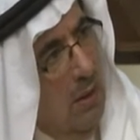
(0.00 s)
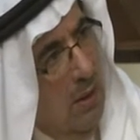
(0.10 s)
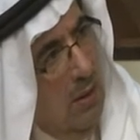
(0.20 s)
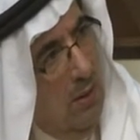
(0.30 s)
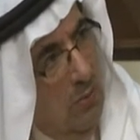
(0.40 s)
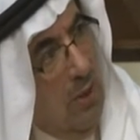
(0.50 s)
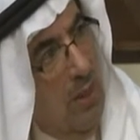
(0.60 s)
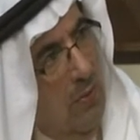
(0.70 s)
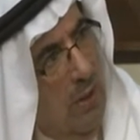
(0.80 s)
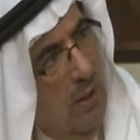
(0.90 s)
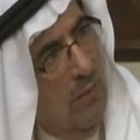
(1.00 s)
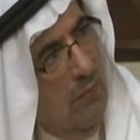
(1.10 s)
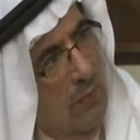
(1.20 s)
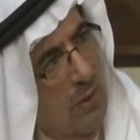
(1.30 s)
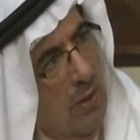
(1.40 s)
you know, ran away.
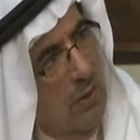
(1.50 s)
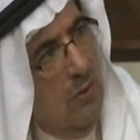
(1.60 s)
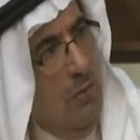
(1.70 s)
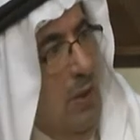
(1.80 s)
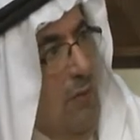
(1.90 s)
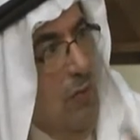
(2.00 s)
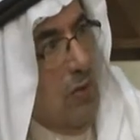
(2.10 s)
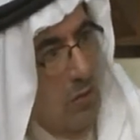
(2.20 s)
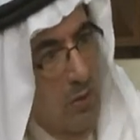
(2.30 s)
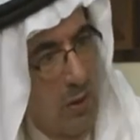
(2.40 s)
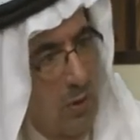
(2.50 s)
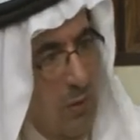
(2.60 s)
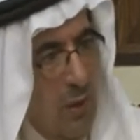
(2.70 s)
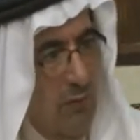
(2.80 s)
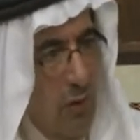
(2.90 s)
So of course they will tell her,
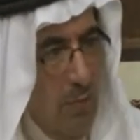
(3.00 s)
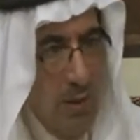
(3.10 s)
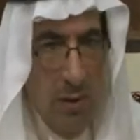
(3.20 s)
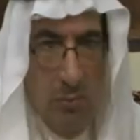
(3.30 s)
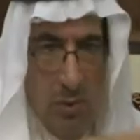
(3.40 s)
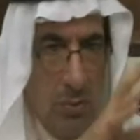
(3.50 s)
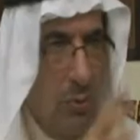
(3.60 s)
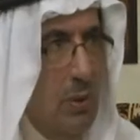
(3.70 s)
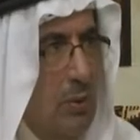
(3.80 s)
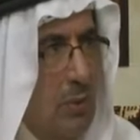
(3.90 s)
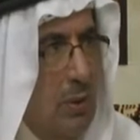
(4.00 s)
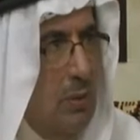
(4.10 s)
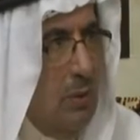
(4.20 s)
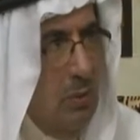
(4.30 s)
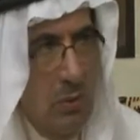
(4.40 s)
if you are Muslim, we don't want
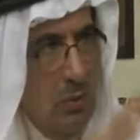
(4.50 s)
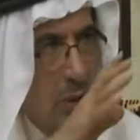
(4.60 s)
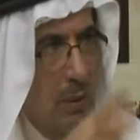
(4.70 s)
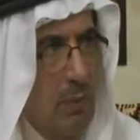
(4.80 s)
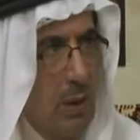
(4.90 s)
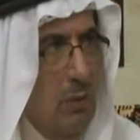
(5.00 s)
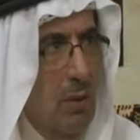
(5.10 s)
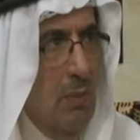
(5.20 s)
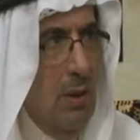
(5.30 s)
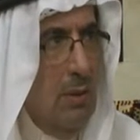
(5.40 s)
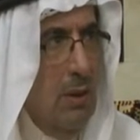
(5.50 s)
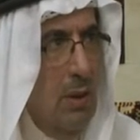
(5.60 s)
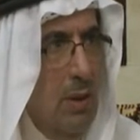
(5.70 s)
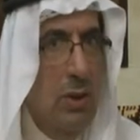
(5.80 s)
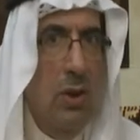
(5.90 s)
you to come back to our place.
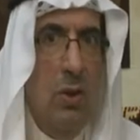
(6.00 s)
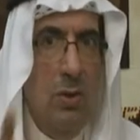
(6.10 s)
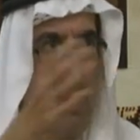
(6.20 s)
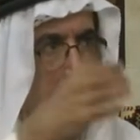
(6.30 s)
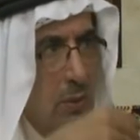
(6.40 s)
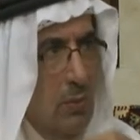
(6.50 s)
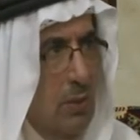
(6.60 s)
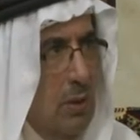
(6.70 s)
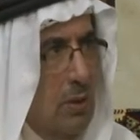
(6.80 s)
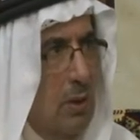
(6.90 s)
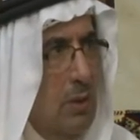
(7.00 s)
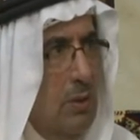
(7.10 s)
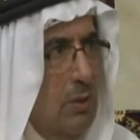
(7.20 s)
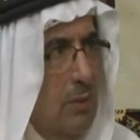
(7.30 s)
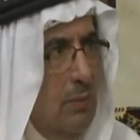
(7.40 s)
She goes back to her religion,
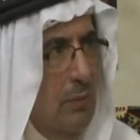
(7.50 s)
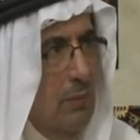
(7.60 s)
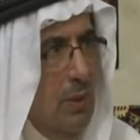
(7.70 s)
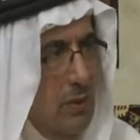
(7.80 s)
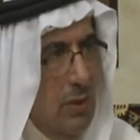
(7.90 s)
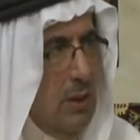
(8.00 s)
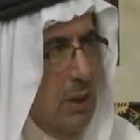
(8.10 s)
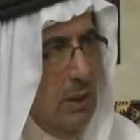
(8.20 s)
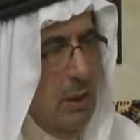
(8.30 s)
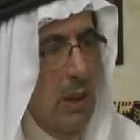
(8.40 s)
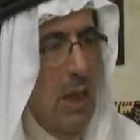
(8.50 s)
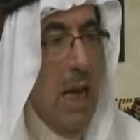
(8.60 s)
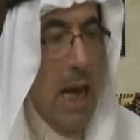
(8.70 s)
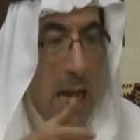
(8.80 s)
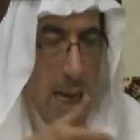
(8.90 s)
Christianity,
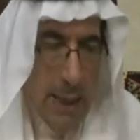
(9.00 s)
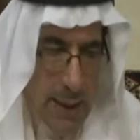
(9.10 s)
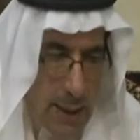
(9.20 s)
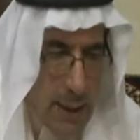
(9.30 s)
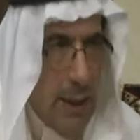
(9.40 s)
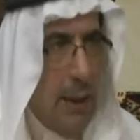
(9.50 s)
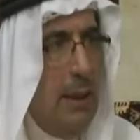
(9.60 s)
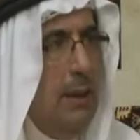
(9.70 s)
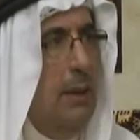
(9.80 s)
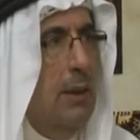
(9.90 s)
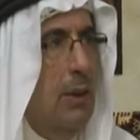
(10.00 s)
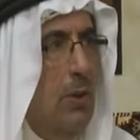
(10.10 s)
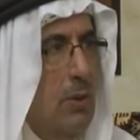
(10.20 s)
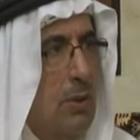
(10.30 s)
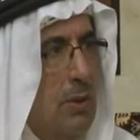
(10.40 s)
and the kid
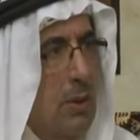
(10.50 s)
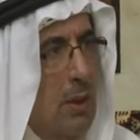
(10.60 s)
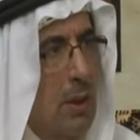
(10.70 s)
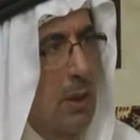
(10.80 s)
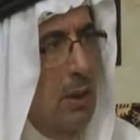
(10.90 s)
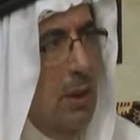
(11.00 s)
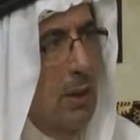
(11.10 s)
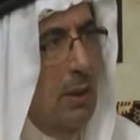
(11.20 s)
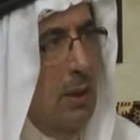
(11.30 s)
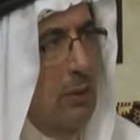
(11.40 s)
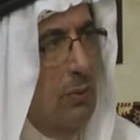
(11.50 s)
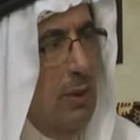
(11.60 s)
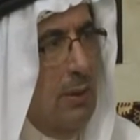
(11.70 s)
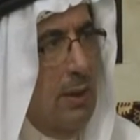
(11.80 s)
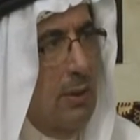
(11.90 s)
goes and
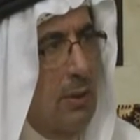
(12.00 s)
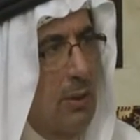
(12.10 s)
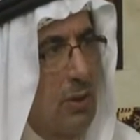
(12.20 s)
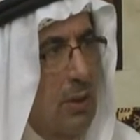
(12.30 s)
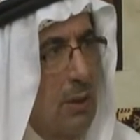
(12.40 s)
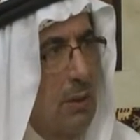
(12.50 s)
raised as Christian,